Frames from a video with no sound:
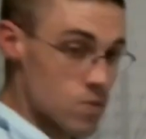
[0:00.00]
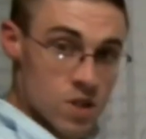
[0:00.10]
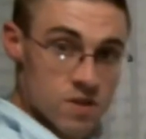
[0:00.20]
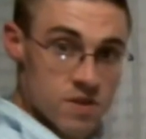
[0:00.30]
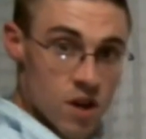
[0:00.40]

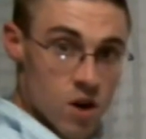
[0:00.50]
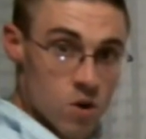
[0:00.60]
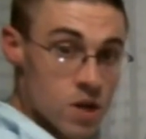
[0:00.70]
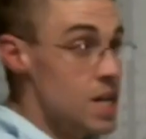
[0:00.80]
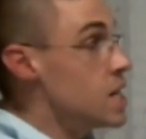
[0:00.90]
So
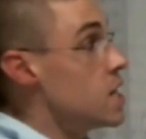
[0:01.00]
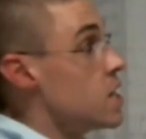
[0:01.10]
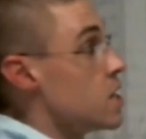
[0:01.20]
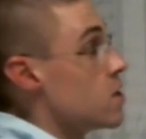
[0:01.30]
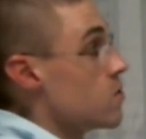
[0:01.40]

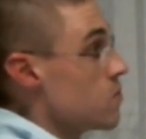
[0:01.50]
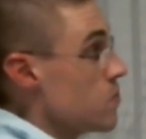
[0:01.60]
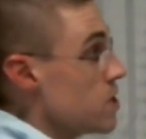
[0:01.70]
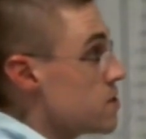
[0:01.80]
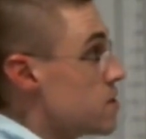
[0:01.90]

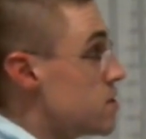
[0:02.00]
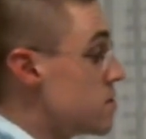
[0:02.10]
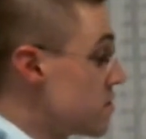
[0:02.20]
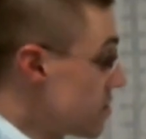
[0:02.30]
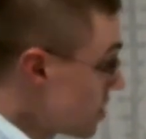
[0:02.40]
this
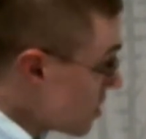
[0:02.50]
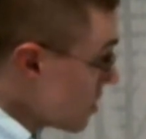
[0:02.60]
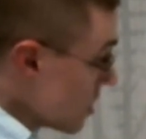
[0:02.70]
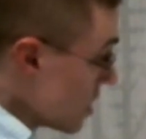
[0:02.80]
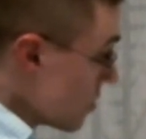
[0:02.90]
is
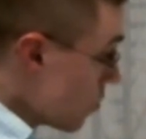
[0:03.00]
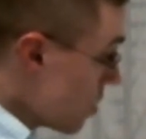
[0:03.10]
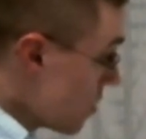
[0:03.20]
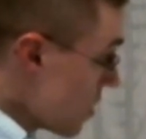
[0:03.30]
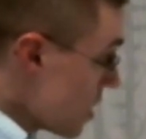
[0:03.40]
one
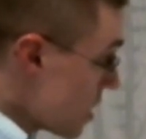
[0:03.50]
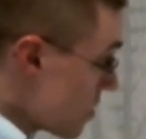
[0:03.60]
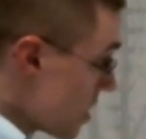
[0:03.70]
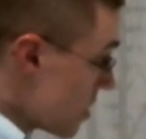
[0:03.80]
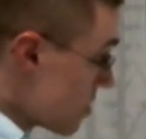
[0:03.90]
thing
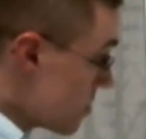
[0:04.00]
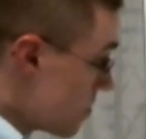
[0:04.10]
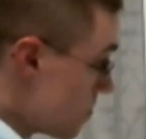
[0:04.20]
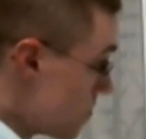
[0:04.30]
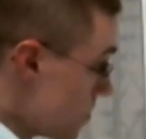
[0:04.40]
that
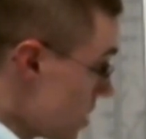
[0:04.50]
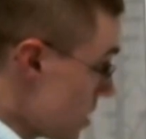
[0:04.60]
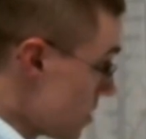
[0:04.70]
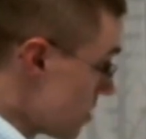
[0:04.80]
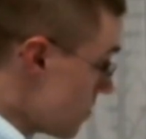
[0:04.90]

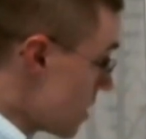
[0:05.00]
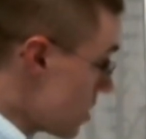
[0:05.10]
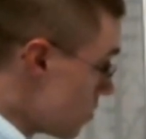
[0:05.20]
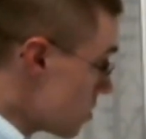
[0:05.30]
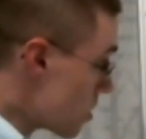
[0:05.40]
that
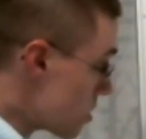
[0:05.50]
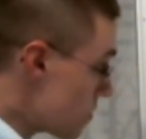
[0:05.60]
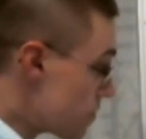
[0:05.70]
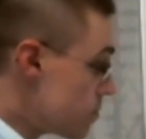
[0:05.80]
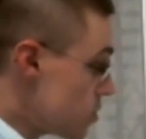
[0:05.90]
you learn
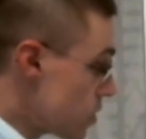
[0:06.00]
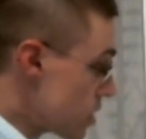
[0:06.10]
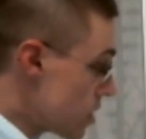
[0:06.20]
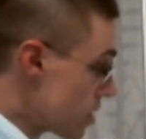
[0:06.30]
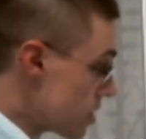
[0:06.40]
from doing a
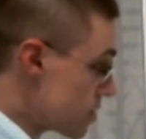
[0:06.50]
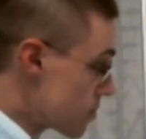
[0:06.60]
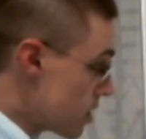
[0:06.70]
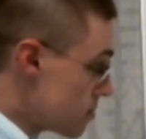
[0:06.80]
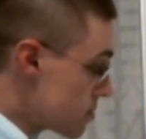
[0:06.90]
lot of these
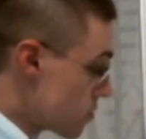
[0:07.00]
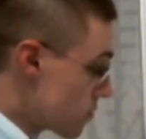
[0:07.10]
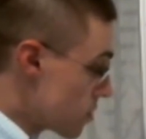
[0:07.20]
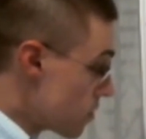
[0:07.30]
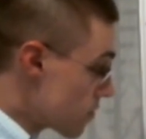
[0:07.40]
problems over
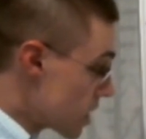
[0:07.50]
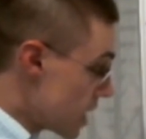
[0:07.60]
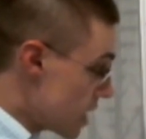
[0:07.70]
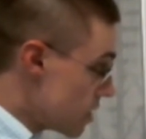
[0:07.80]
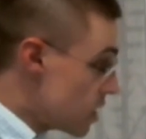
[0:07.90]
and over
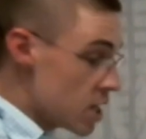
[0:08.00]
again.